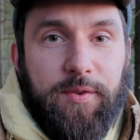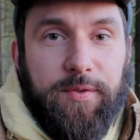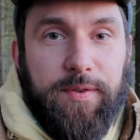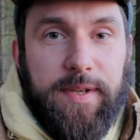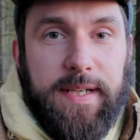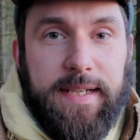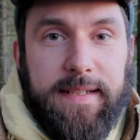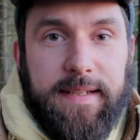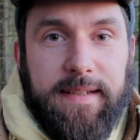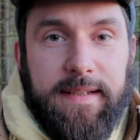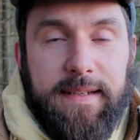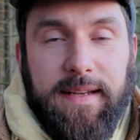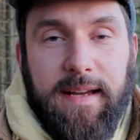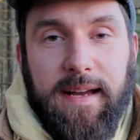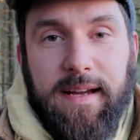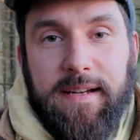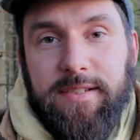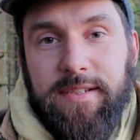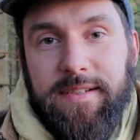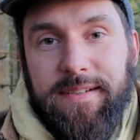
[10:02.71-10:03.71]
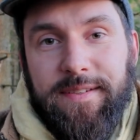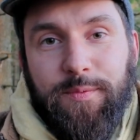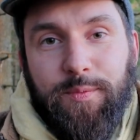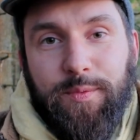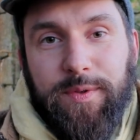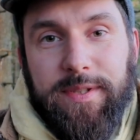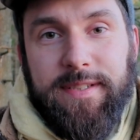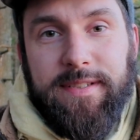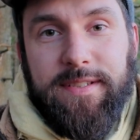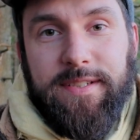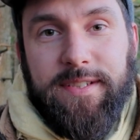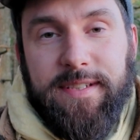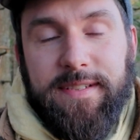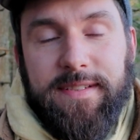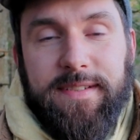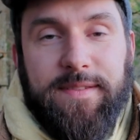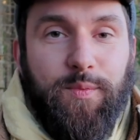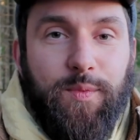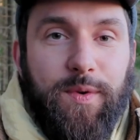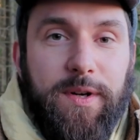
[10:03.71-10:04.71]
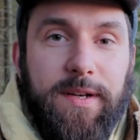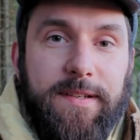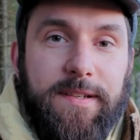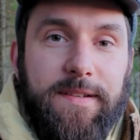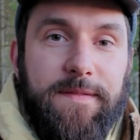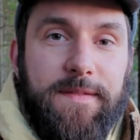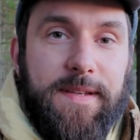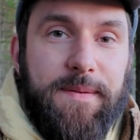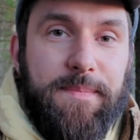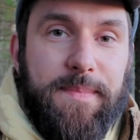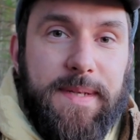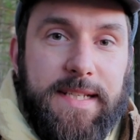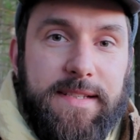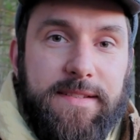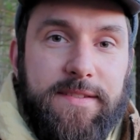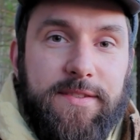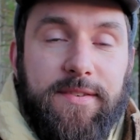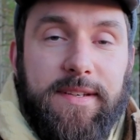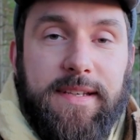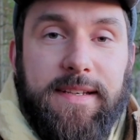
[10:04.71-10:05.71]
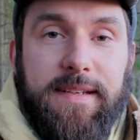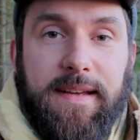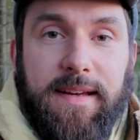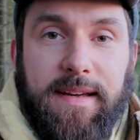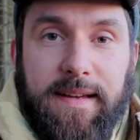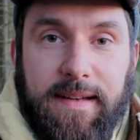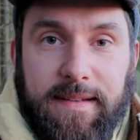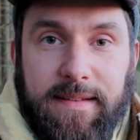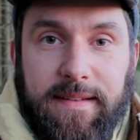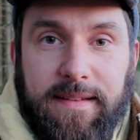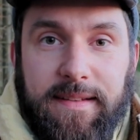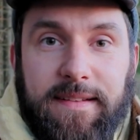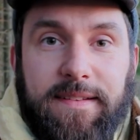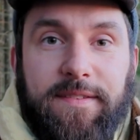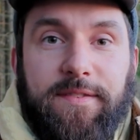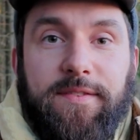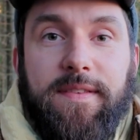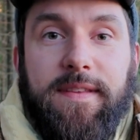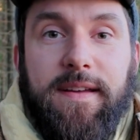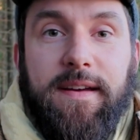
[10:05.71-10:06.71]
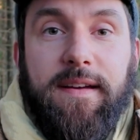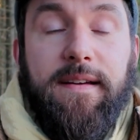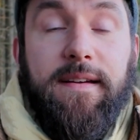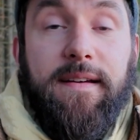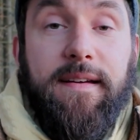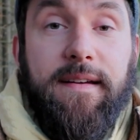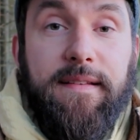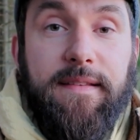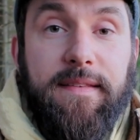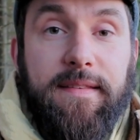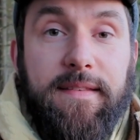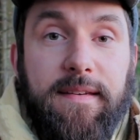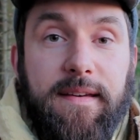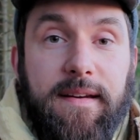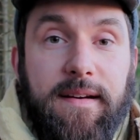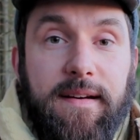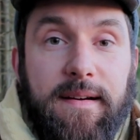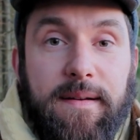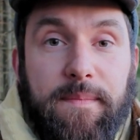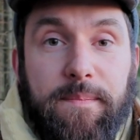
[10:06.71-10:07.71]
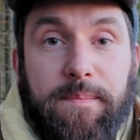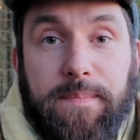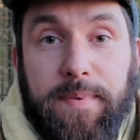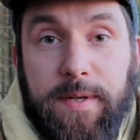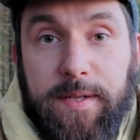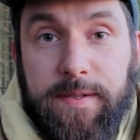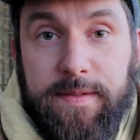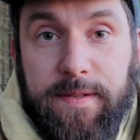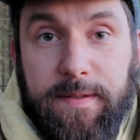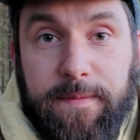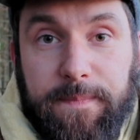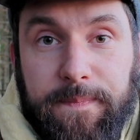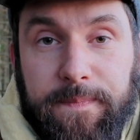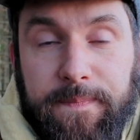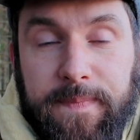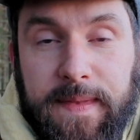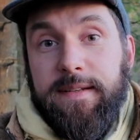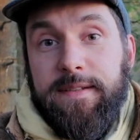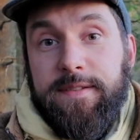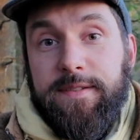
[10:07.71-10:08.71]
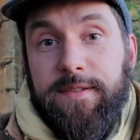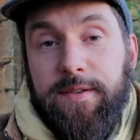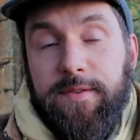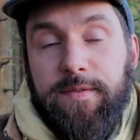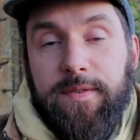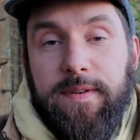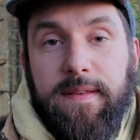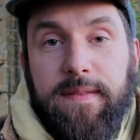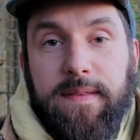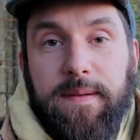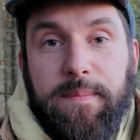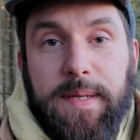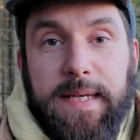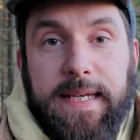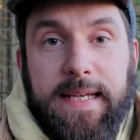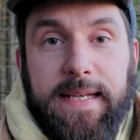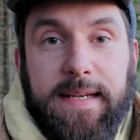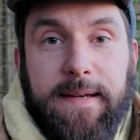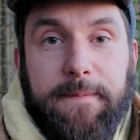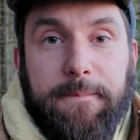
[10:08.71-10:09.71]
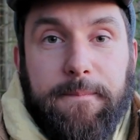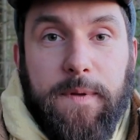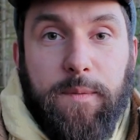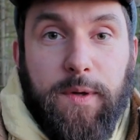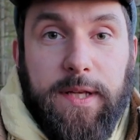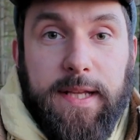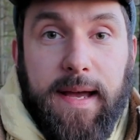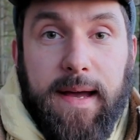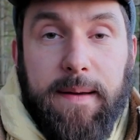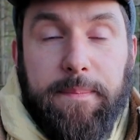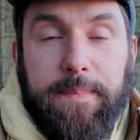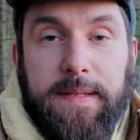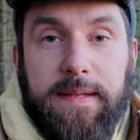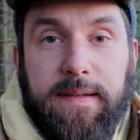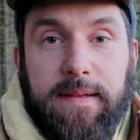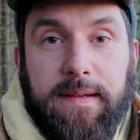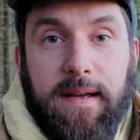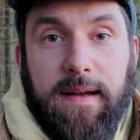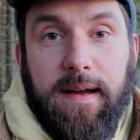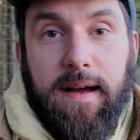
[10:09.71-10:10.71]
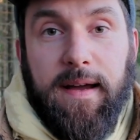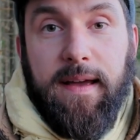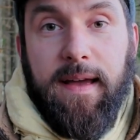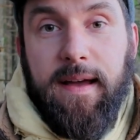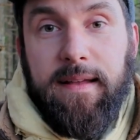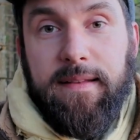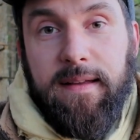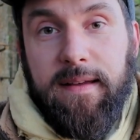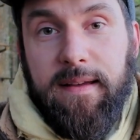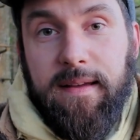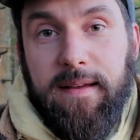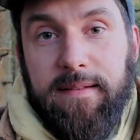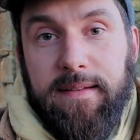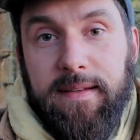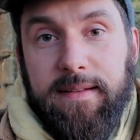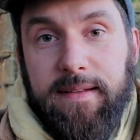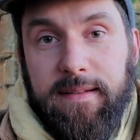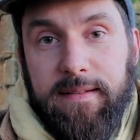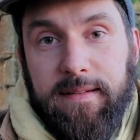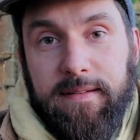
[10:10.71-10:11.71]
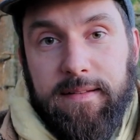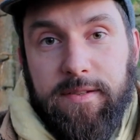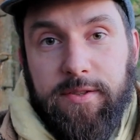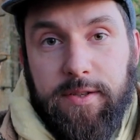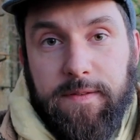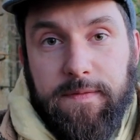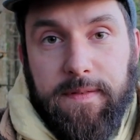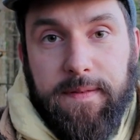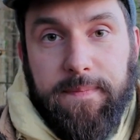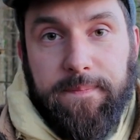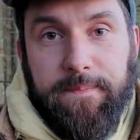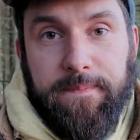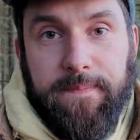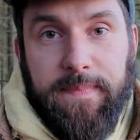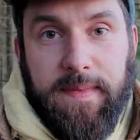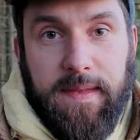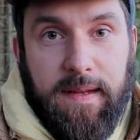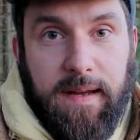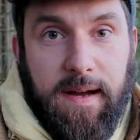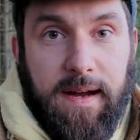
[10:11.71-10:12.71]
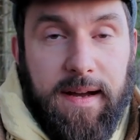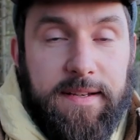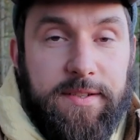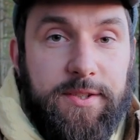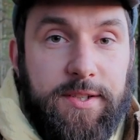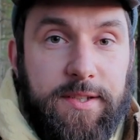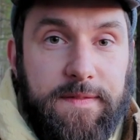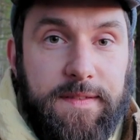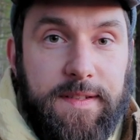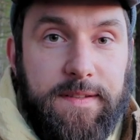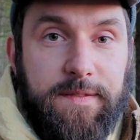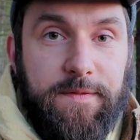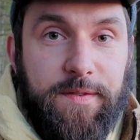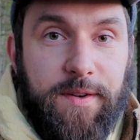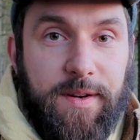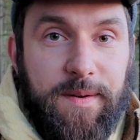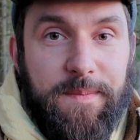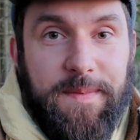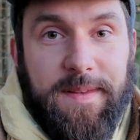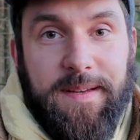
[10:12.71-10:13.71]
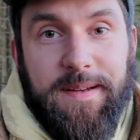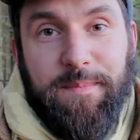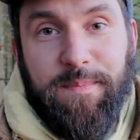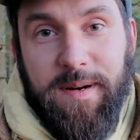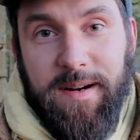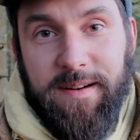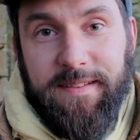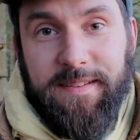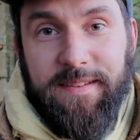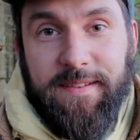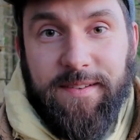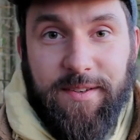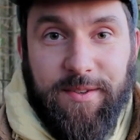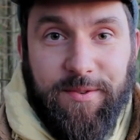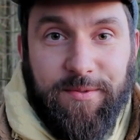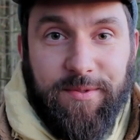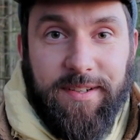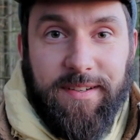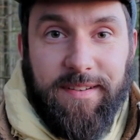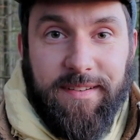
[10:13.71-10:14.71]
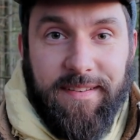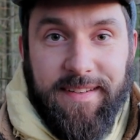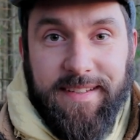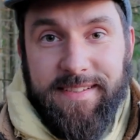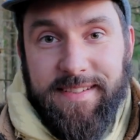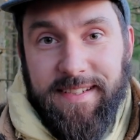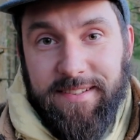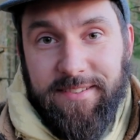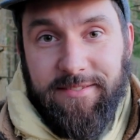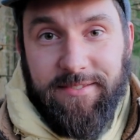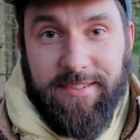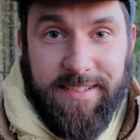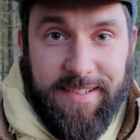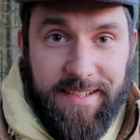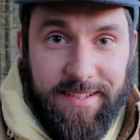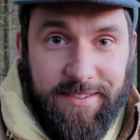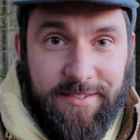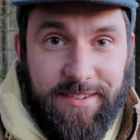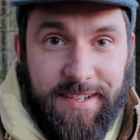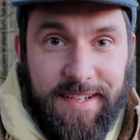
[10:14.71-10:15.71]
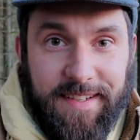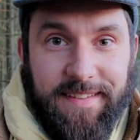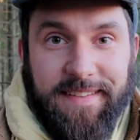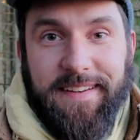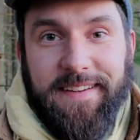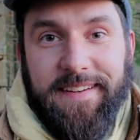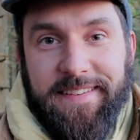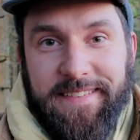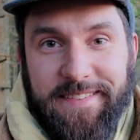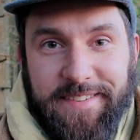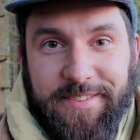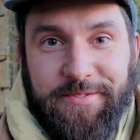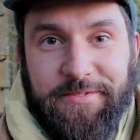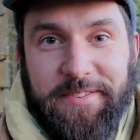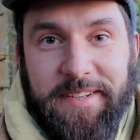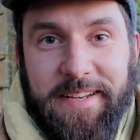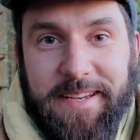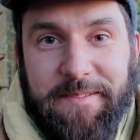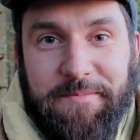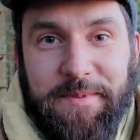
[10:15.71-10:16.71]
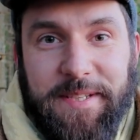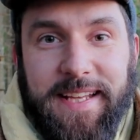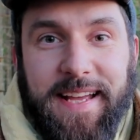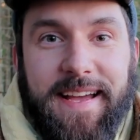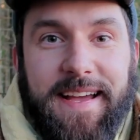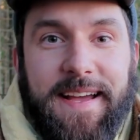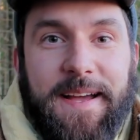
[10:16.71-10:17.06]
running actually was just one of the means to an end to the healthier person. So in the beginning, what happened, I had an identity shift. I shifted from the party goer, etc., you name it,